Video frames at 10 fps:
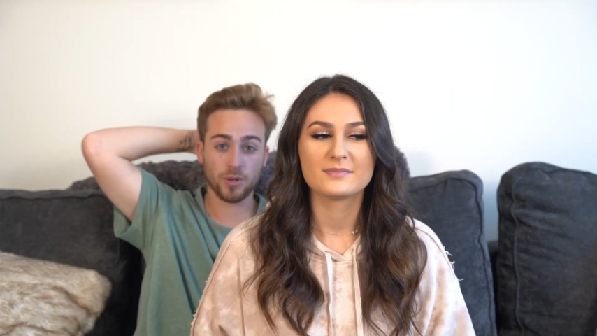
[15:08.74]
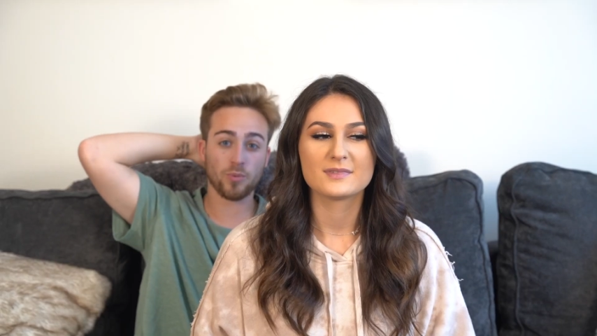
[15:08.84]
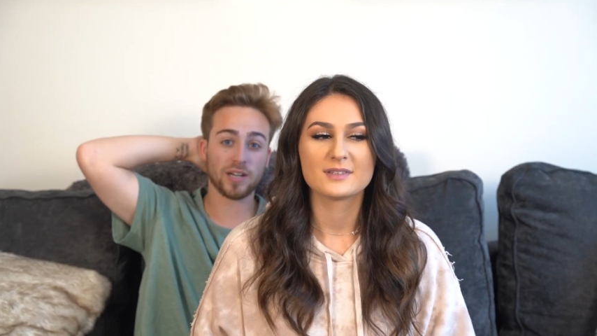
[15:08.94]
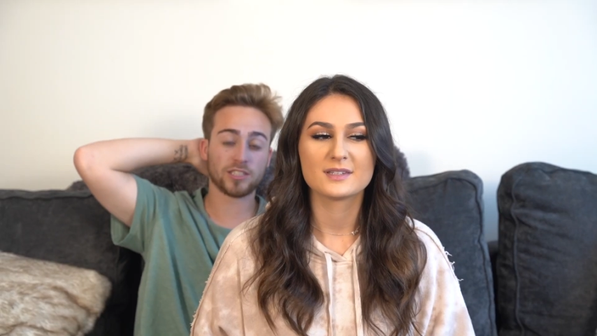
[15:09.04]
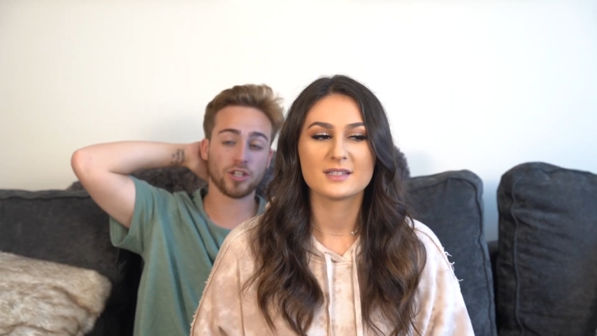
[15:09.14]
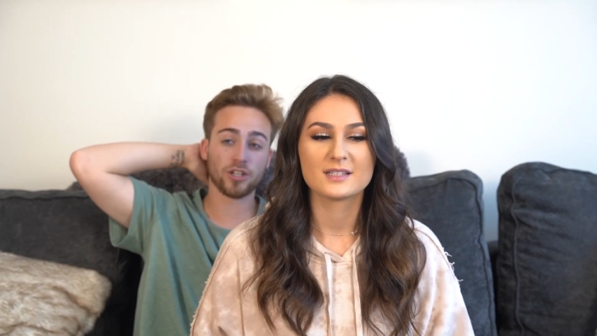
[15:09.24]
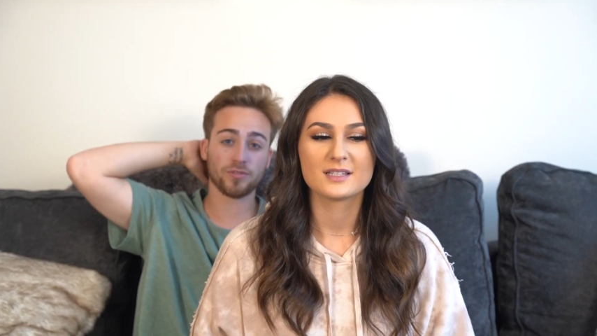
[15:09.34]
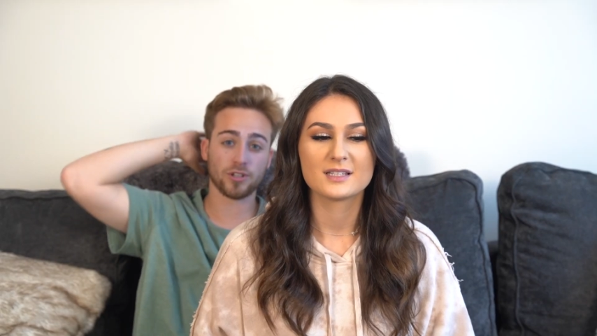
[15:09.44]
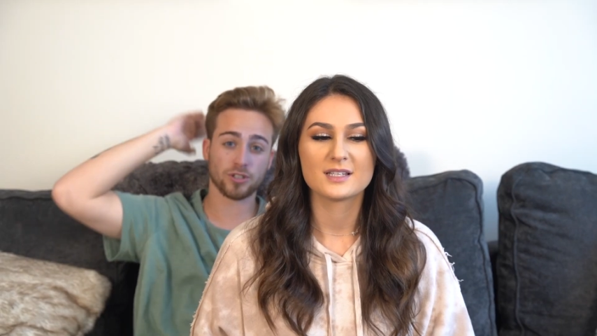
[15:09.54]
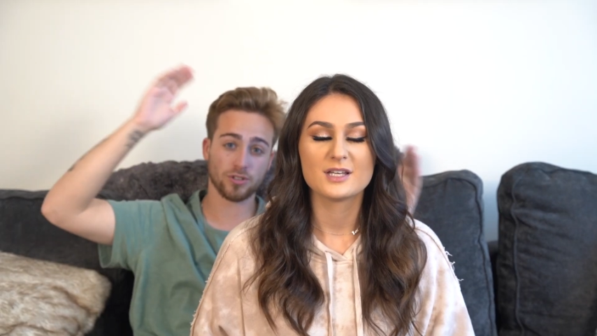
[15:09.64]
Speaker 1: We went to
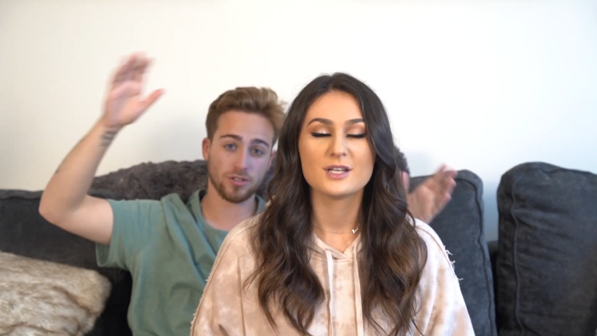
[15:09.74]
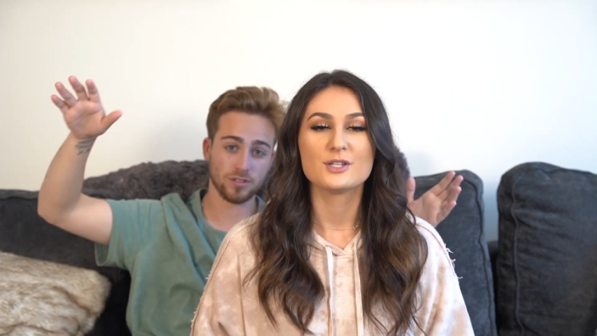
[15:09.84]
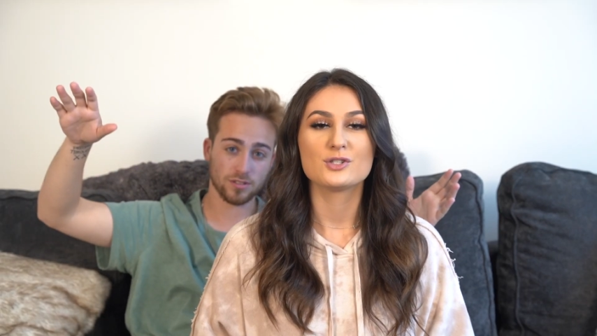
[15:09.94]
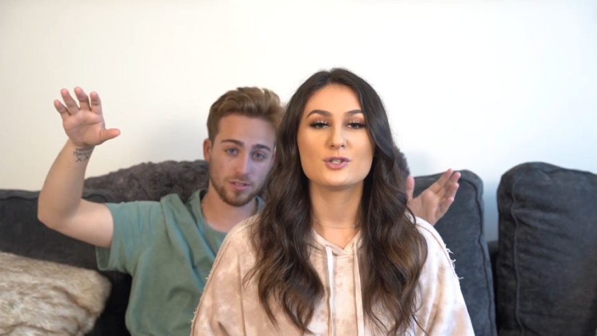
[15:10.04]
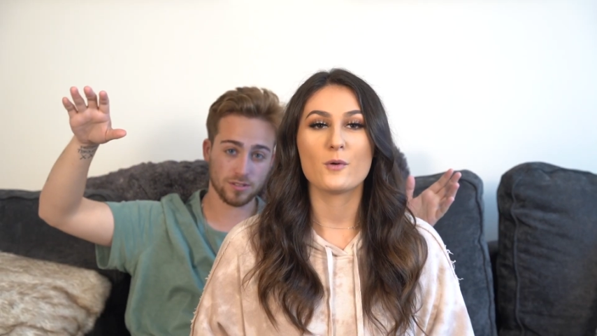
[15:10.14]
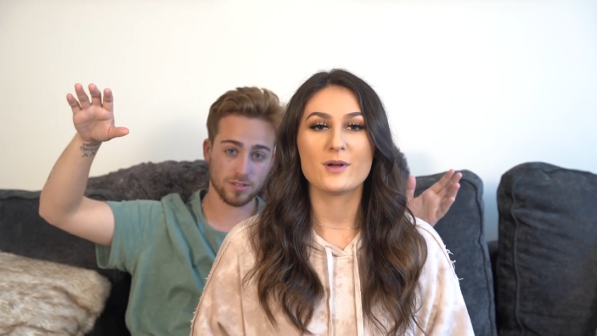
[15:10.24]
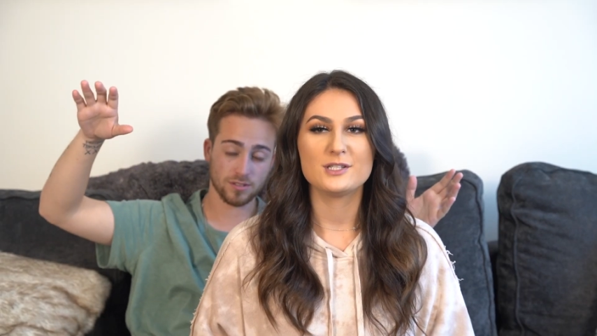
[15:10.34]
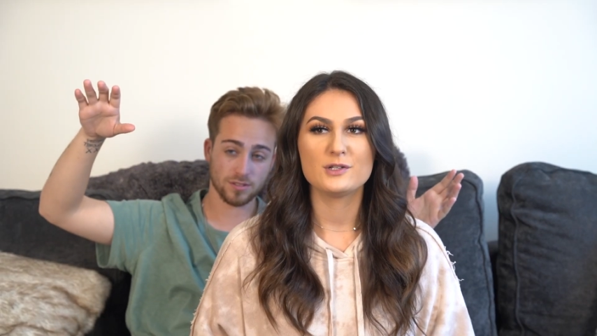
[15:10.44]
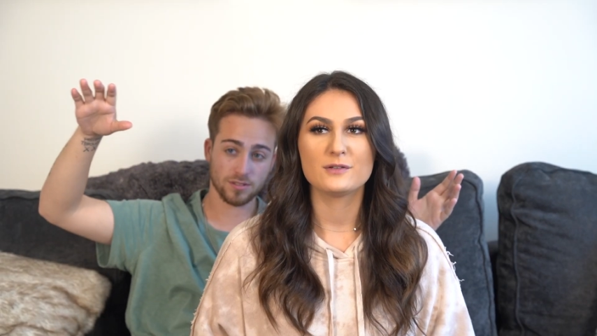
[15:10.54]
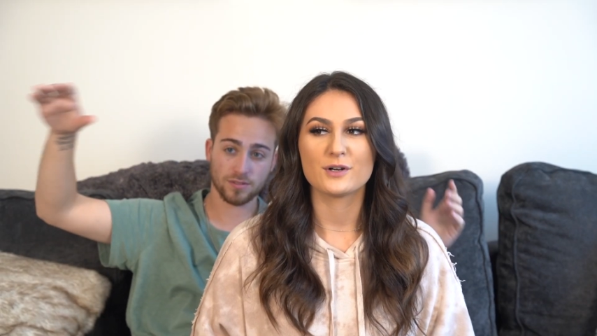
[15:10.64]
Universal.
Speaker 2: So we
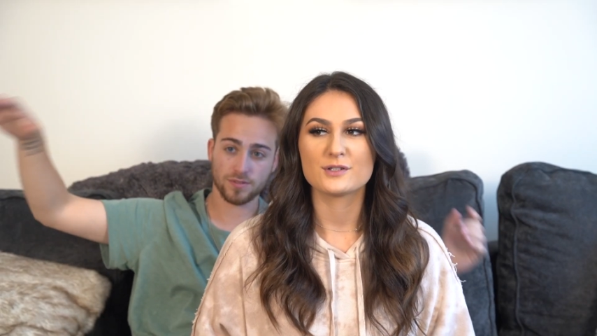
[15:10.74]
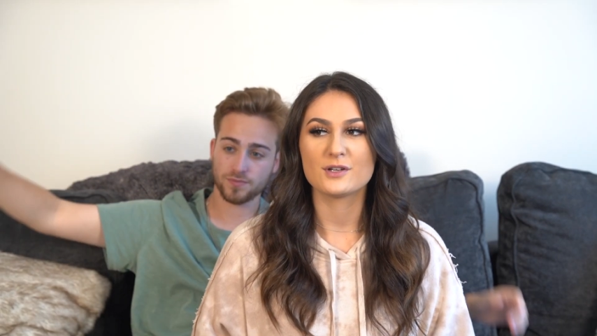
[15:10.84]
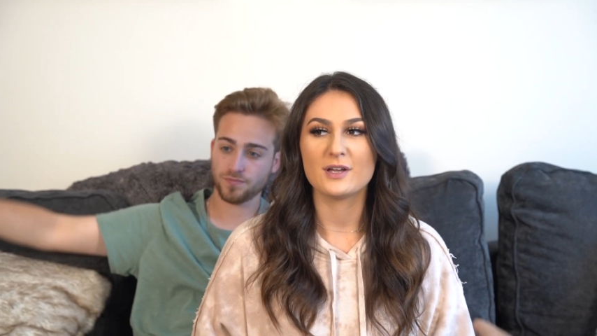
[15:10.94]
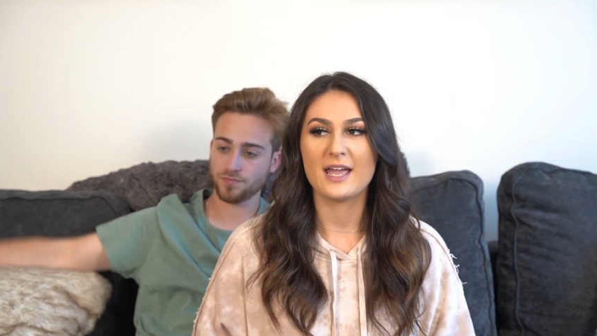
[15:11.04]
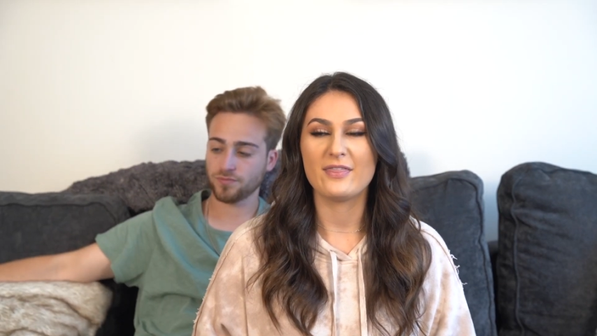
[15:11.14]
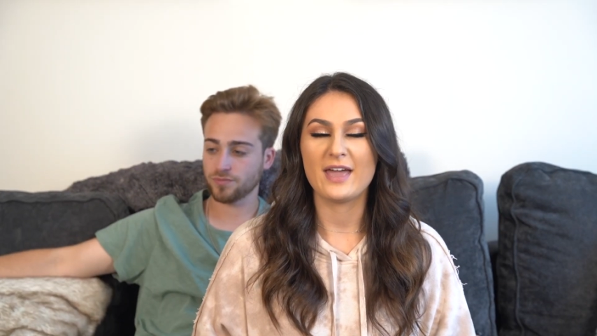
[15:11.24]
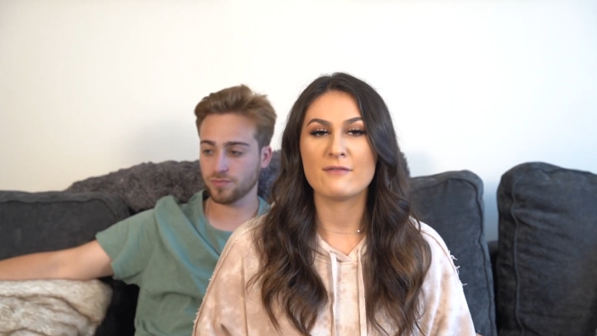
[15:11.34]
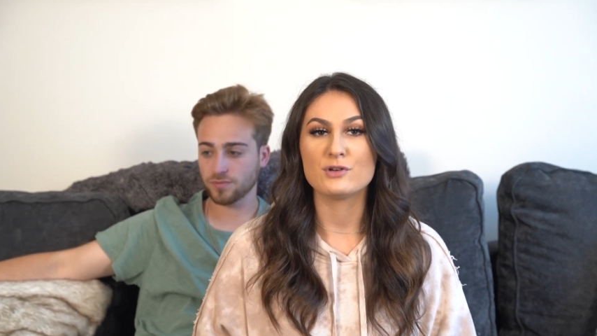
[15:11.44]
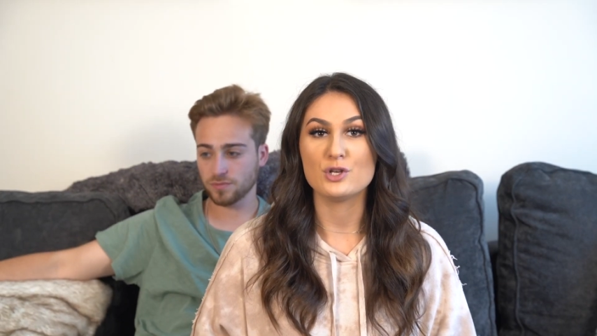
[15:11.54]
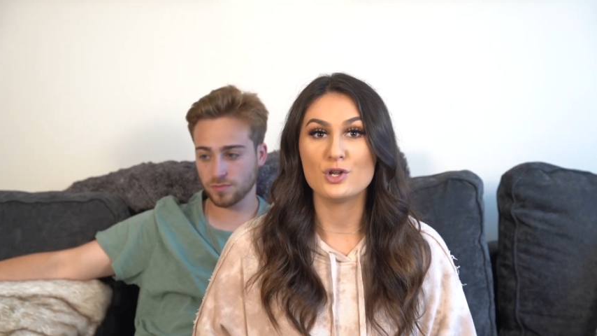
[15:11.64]
went to Universal and they have a